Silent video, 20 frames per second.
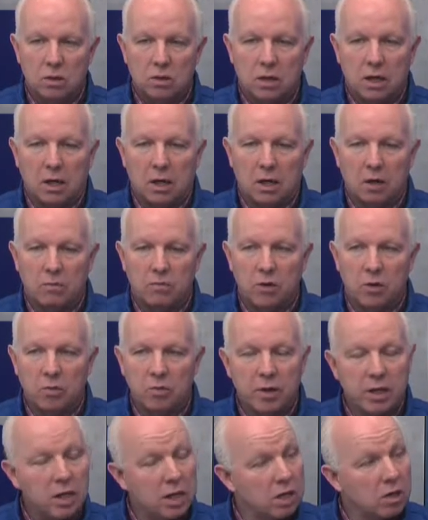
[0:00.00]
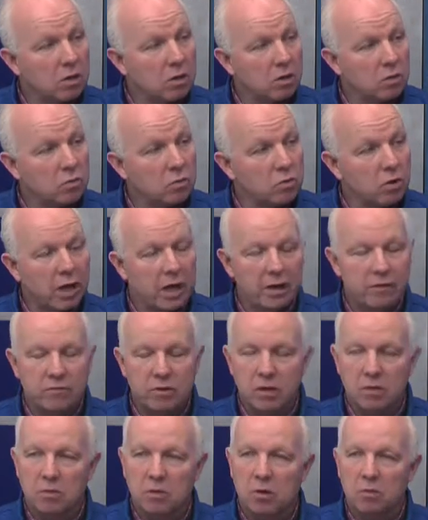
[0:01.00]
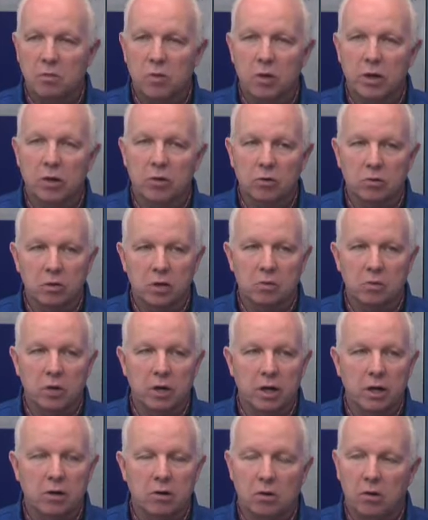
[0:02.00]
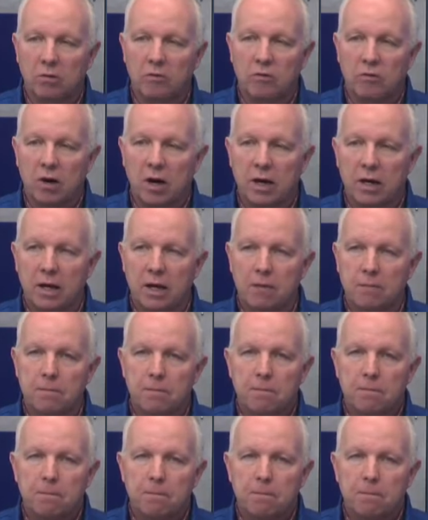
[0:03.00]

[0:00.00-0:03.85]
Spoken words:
they'll be here, and we'll have them on a boy-girl doubleheader on a Friday.